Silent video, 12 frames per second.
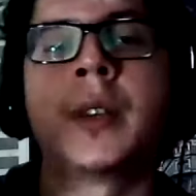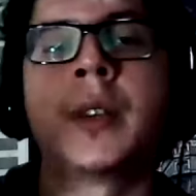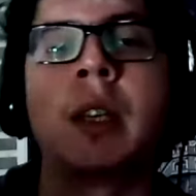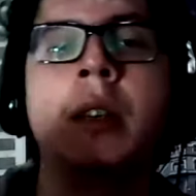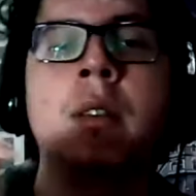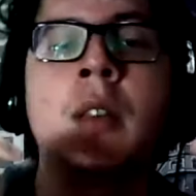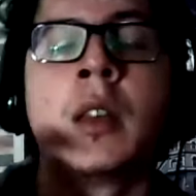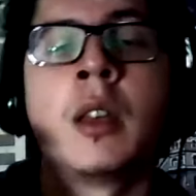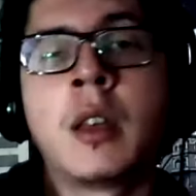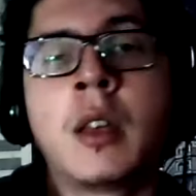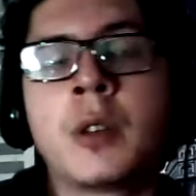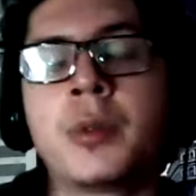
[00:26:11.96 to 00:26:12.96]
and
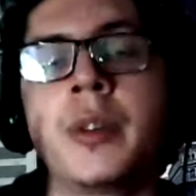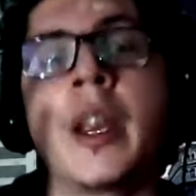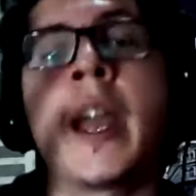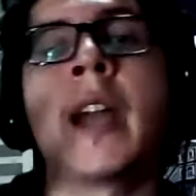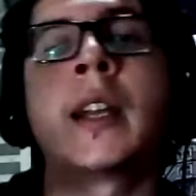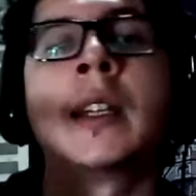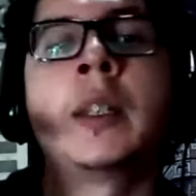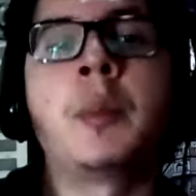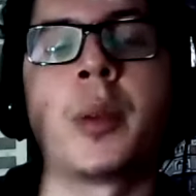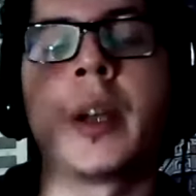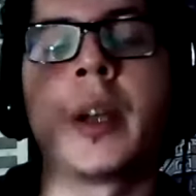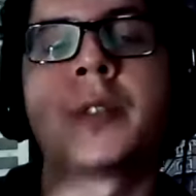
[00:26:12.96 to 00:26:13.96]
create an
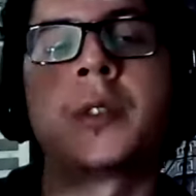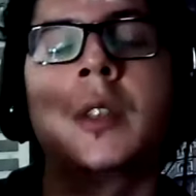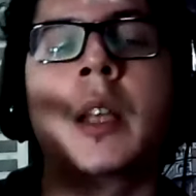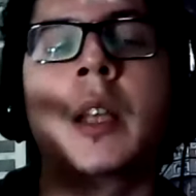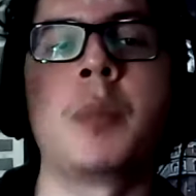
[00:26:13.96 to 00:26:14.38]
impression that